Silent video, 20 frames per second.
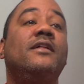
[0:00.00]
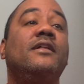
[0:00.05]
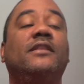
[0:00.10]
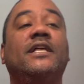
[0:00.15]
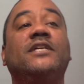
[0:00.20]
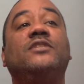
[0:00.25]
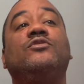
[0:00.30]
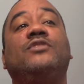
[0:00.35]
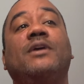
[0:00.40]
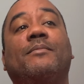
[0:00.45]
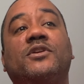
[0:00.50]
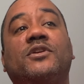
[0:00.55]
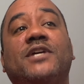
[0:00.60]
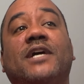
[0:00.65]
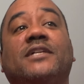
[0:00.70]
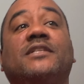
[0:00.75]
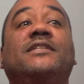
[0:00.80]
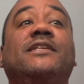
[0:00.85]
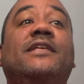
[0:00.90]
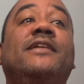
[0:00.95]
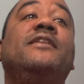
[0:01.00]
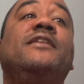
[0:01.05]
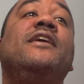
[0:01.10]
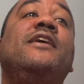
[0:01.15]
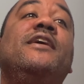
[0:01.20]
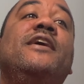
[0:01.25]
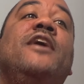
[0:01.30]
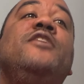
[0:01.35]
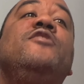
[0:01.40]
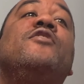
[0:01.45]
let's do separate checks, and
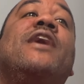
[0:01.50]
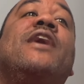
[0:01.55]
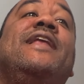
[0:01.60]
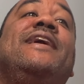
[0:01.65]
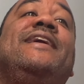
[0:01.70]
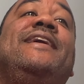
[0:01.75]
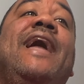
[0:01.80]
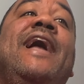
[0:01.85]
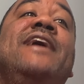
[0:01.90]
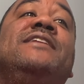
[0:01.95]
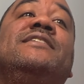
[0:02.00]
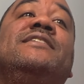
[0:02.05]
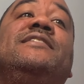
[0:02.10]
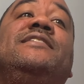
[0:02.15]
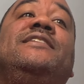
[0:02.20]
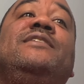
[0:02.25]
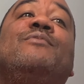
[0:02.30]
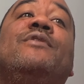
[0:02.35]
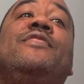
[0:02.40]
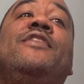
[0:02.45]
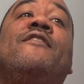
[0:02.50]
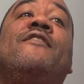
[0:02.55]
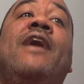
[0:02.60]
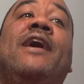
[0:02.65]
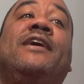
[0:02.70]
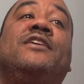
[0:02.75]
you're kind of gauging to see where they're at,